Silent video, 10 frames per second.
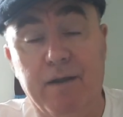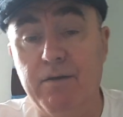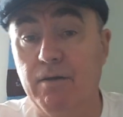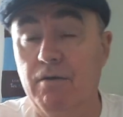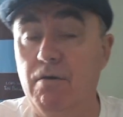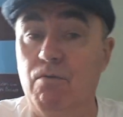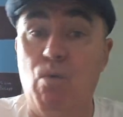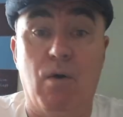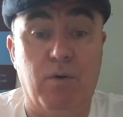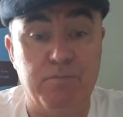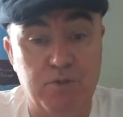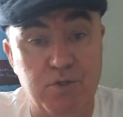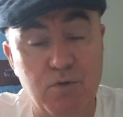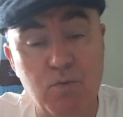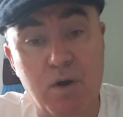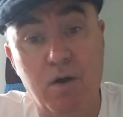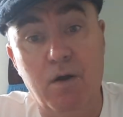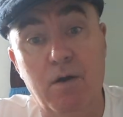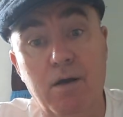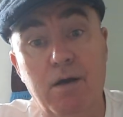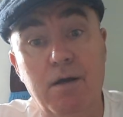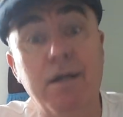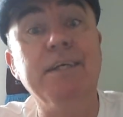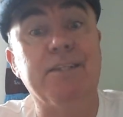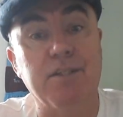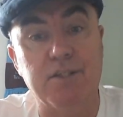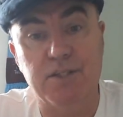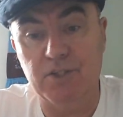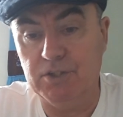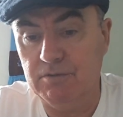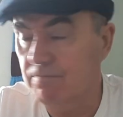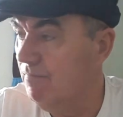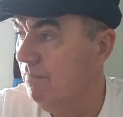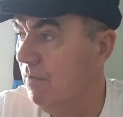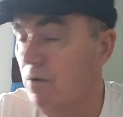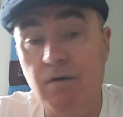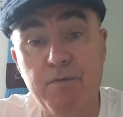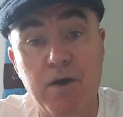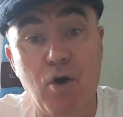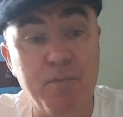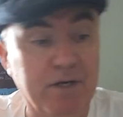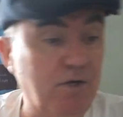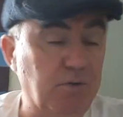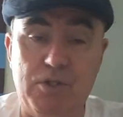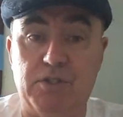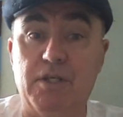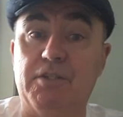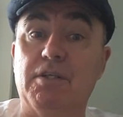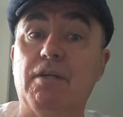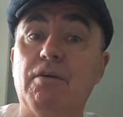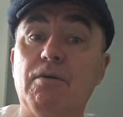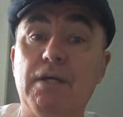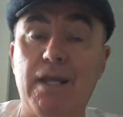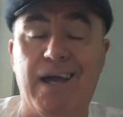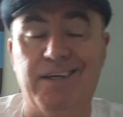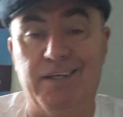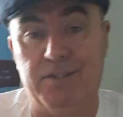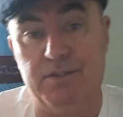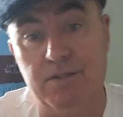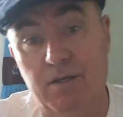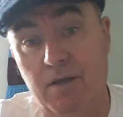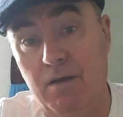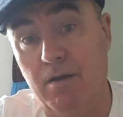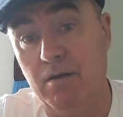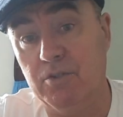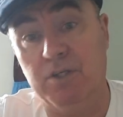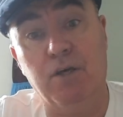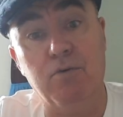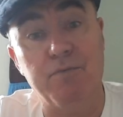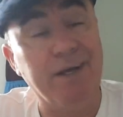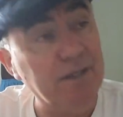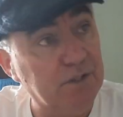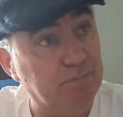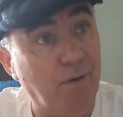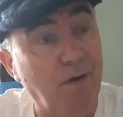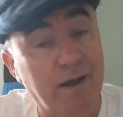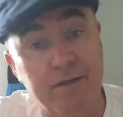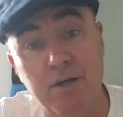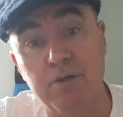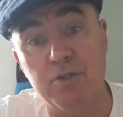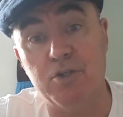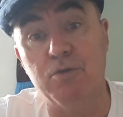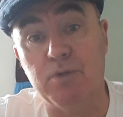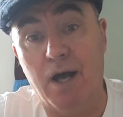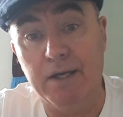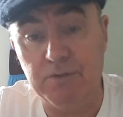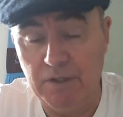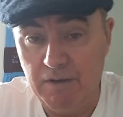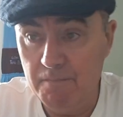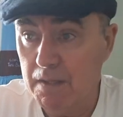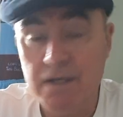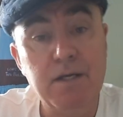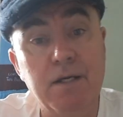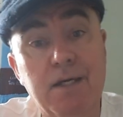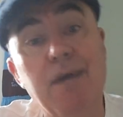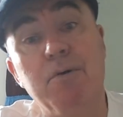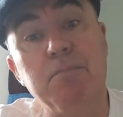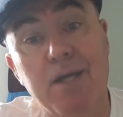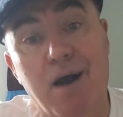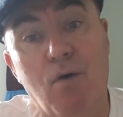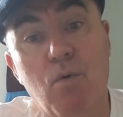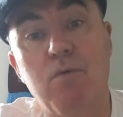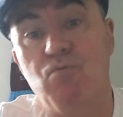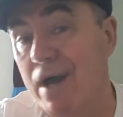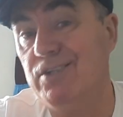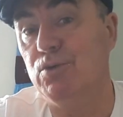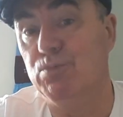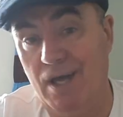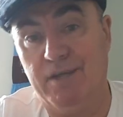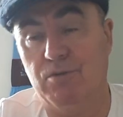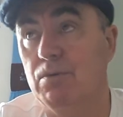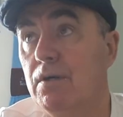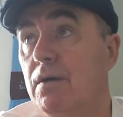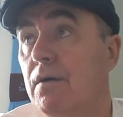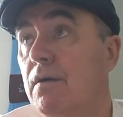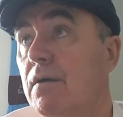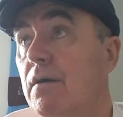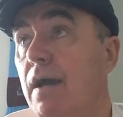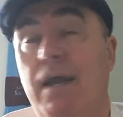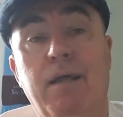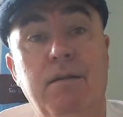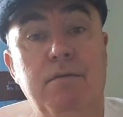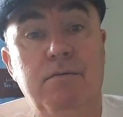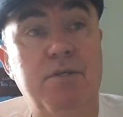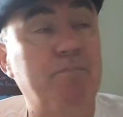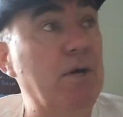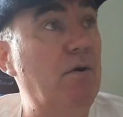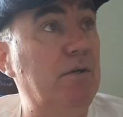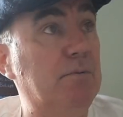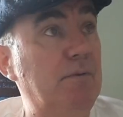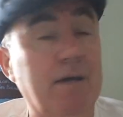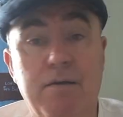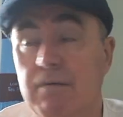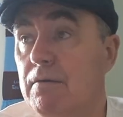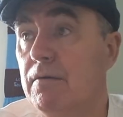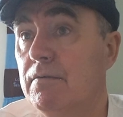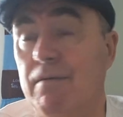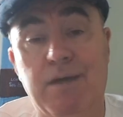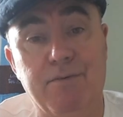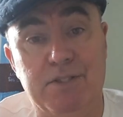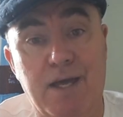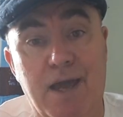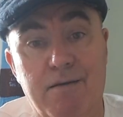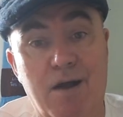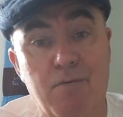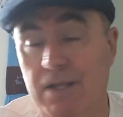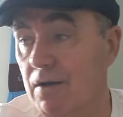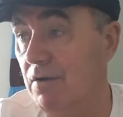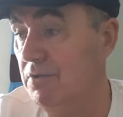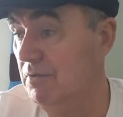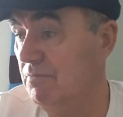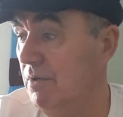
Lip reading: and welcome to Easter's edition of Helmet News. Just listening to the latest single released by the two Daves. Give 'em the old razzle dazzle. And to be honest with you, they've given us that over the last